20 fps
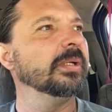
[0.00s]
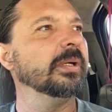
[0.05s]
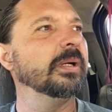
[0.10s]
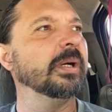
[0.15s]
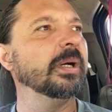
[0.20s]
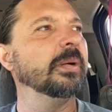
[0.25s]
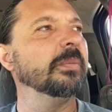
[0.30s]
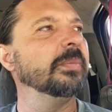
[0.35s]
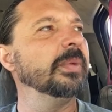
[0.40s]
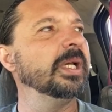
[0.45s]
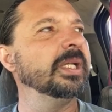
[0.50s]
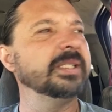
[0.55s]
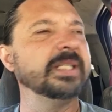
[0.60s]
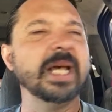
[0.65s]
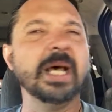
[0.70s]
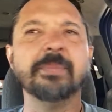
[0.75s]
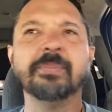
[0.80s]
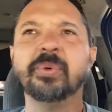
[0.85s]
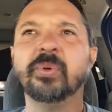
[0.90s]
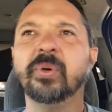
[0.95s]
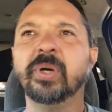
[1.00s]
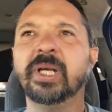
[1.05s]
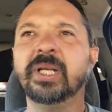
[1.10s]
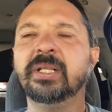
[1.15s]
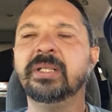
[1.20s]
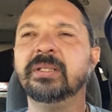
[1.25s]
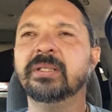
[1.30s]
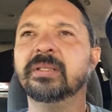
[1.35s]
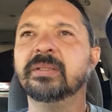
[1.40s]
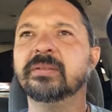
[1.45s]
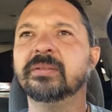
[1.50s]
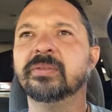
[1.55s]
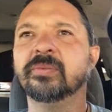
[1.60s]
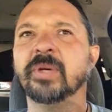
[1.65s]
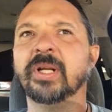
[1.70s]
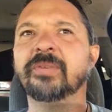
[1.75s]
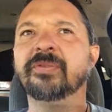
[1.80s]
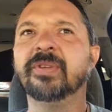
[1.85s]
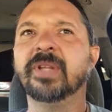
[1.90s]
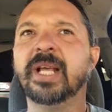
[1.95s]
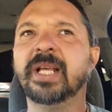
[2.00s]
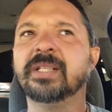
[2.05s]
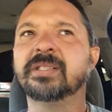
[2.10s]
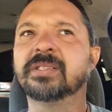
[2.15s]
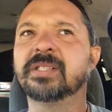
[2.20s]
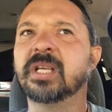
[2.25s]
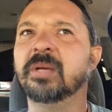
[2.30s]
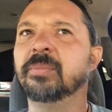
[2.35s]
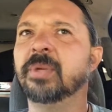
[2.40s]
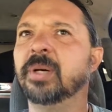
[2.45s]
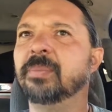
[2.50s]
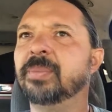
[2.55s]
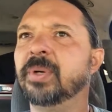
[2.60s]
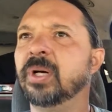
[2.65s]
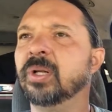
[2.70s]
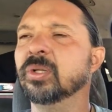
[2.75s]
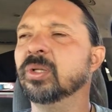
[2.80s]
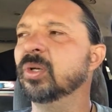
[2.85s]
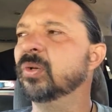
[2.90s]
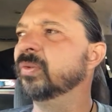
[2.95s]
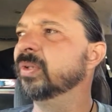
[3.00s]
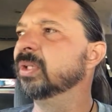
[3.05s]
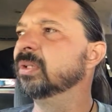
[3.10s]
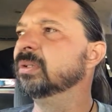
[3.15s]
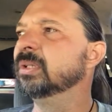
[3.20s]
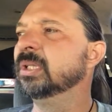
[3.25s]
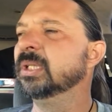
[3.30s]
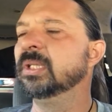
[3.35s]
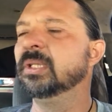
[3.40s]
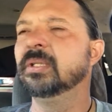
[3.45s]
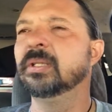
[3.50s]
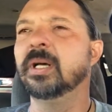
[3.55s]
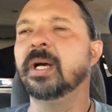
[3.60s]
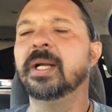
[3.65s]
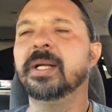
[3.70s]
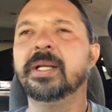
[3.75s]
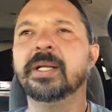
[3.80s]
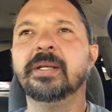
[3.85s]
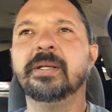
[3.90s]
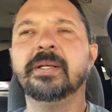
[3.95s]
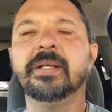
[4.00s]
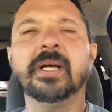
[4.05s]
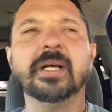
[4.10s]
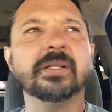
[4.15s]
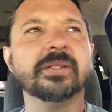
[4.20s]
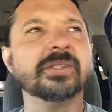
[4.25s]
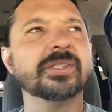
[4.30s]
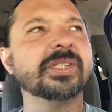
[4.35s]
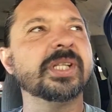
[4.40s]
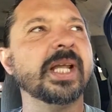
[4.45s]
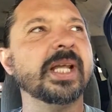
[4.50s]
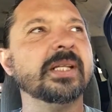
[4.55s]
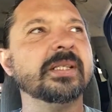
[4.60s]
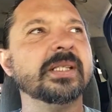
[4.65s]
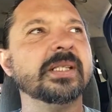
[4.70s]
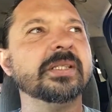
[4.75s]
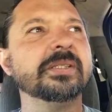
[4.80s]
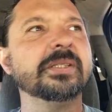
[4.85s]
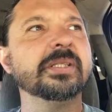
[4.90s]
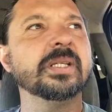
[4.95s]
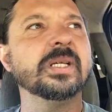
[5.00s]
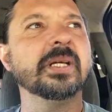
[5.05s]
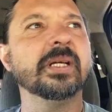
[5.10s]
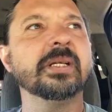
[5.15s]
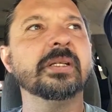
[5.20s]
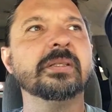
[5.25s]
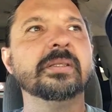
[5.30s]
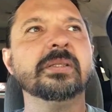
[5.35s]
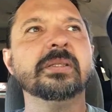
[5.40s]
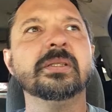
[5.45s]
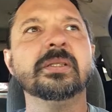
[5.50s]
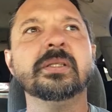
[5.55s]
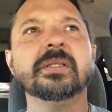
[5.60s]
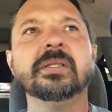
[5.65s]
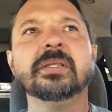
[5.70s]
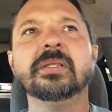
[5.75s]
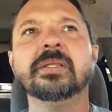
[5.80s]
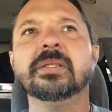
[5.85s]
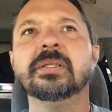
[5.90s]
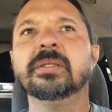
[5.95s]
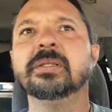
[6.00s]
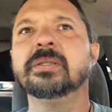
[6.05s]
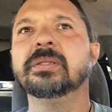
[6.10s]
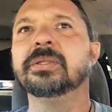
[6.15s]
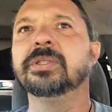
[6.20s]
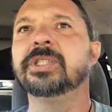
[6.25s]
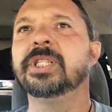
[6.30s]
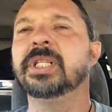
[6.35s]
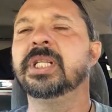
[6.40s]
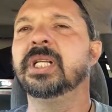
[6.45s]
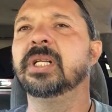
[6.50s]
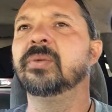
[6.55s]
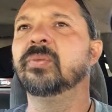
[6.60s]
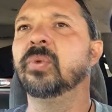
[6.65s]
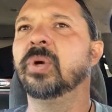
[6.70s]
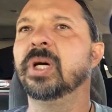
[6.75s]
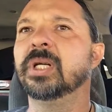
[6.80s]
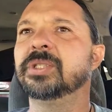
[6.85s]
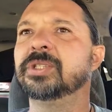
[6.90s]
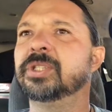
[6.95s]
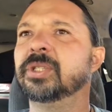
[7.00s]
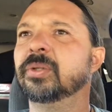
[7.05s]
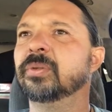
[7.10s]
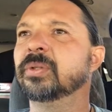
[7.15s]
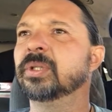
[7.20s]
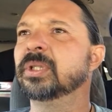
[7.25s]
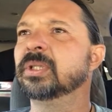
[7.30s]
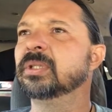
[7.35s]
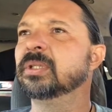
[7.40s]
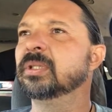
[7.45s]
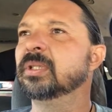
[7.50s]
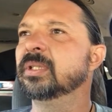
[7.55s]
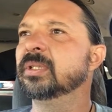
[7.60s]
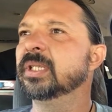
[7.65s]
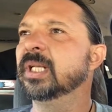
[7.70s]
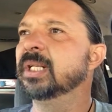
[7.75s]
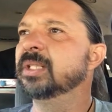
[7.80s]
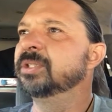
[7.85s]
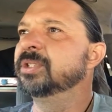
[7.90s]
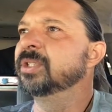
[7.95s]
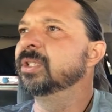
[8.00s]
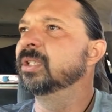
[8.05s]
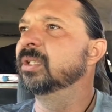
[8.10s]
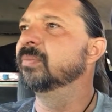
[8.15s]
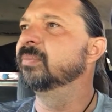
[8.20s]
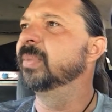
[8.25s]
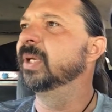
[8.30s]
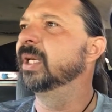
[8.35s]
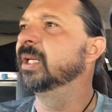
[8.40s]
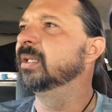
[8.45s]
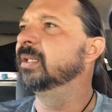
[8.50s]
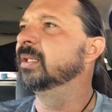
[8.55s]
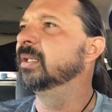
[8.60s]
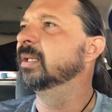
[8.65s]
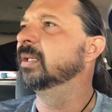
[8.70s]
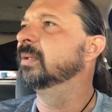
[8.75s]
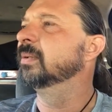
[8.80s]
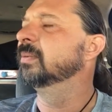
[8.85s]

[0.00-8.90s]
At that point, red flags come up all over. I didn't understand that she didn't want children, and that should have been